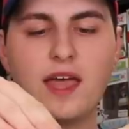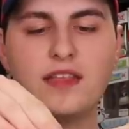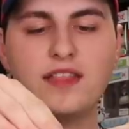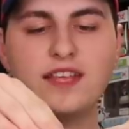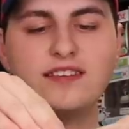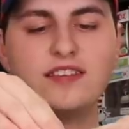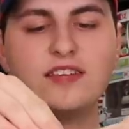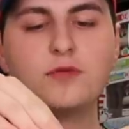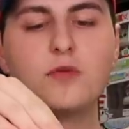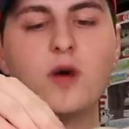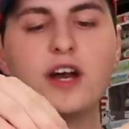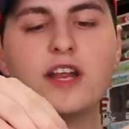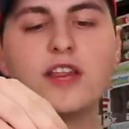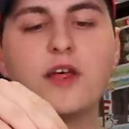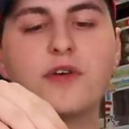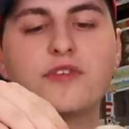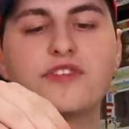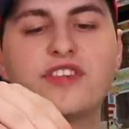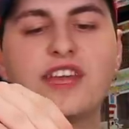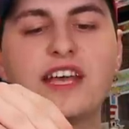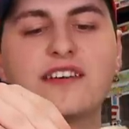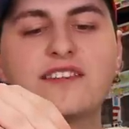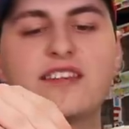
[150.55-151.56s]
This is one of
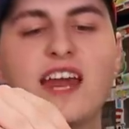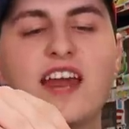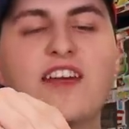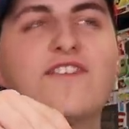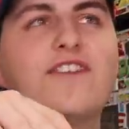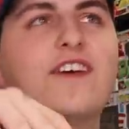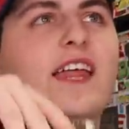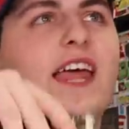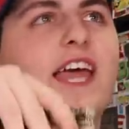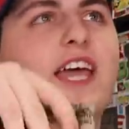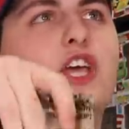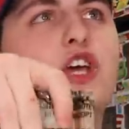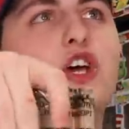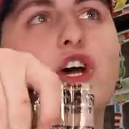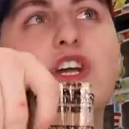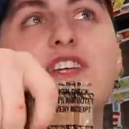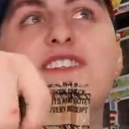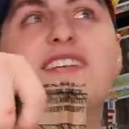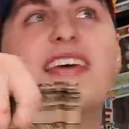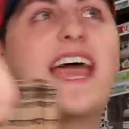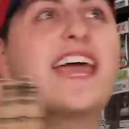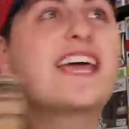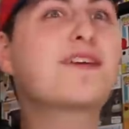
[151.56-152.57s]
those things that I feel like
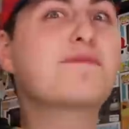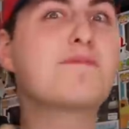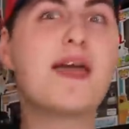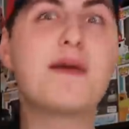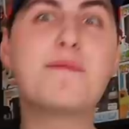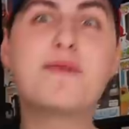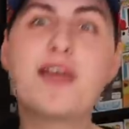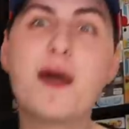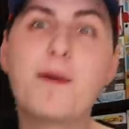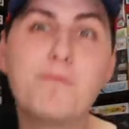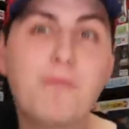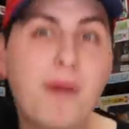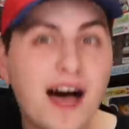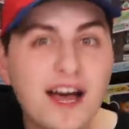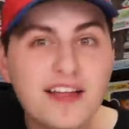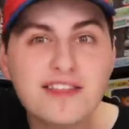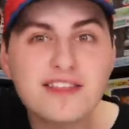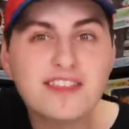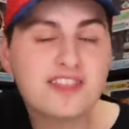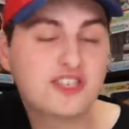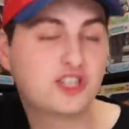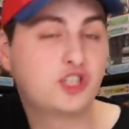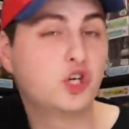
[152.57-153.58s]
could take maybe a
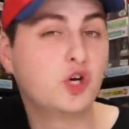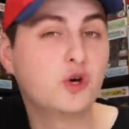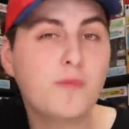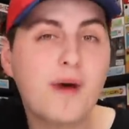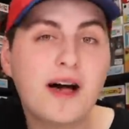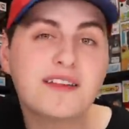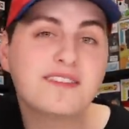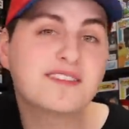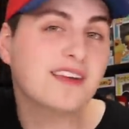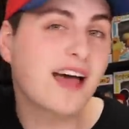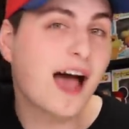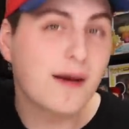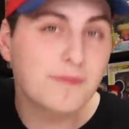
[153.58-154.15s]
month, two months.